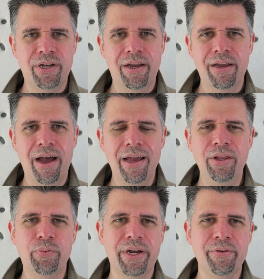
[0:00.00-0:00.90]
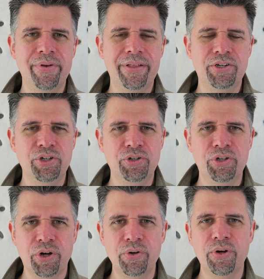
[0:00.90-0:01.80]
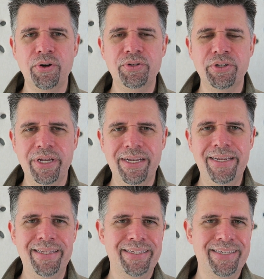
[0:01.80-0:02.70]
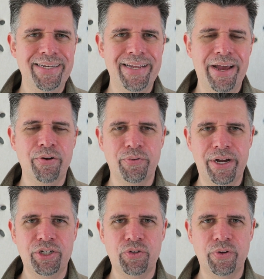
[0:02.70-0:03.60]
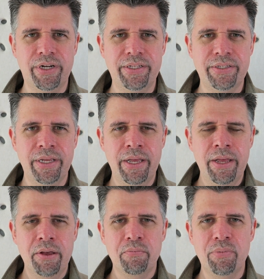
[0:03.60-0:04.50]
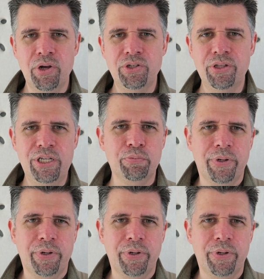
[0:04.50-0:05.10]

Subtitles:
I highly recommend that you don't go to any sit-down restaurants. Most of these